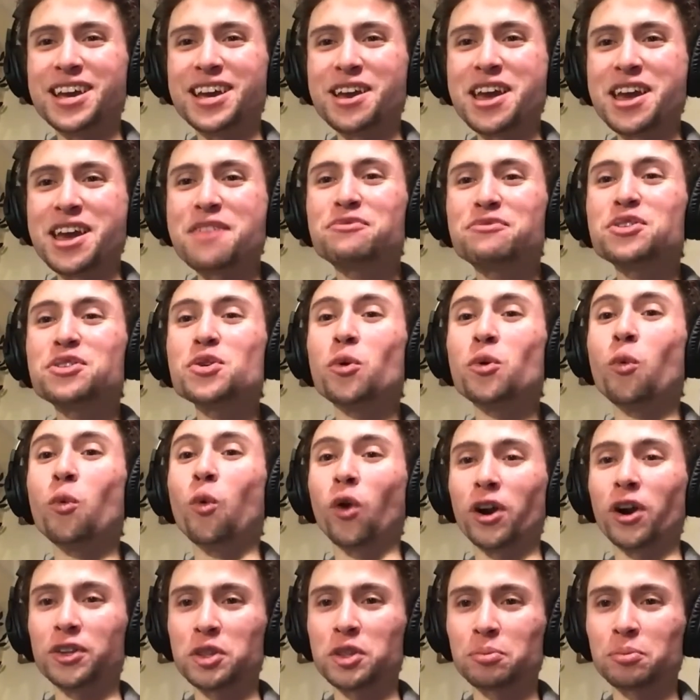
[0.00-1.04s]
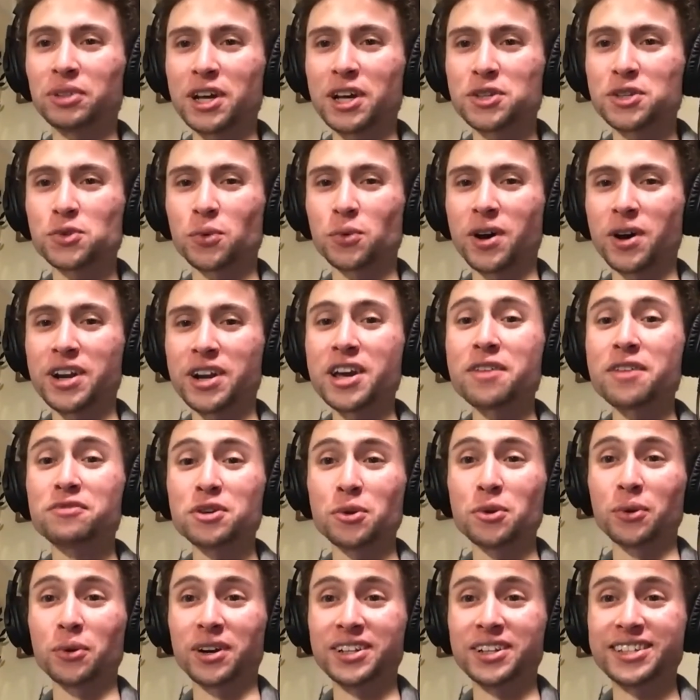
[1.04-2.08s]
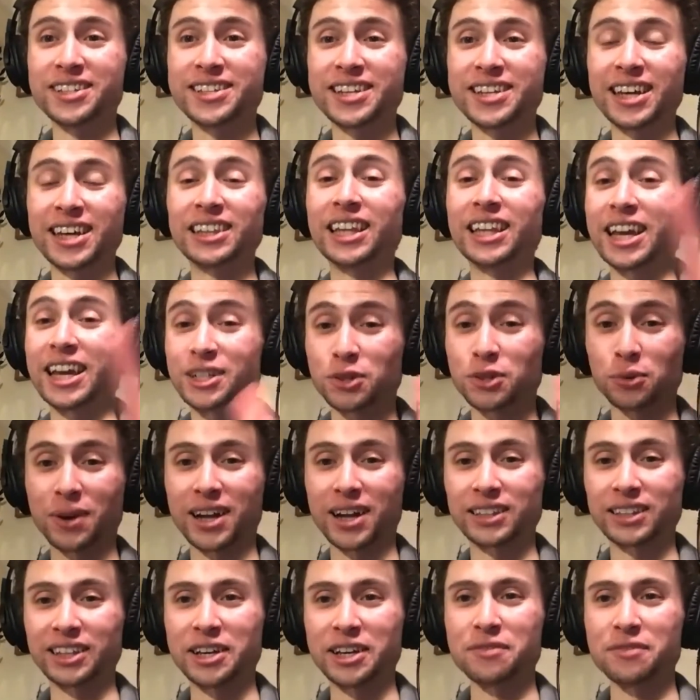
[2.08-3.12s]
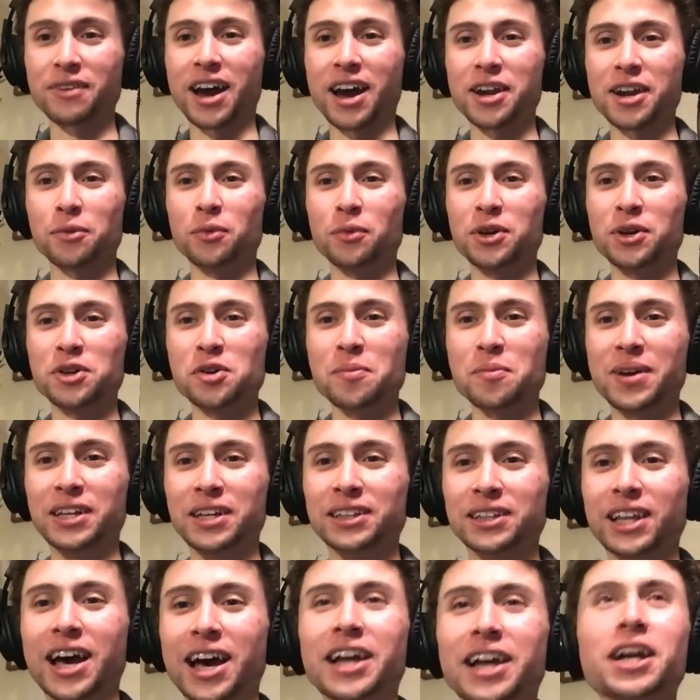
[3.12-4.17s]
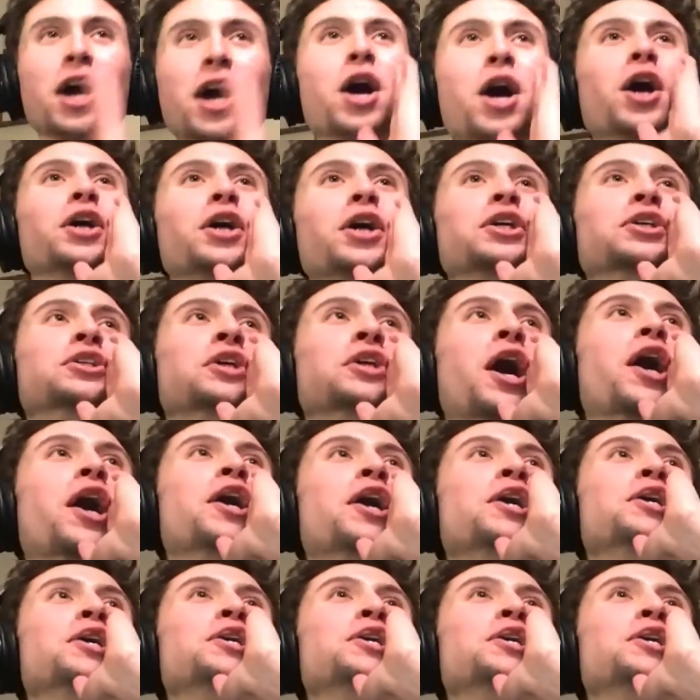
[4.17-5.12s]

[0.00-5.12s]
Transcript: if you weren't the +1, if you were instead like directly invited, would you have been like gay?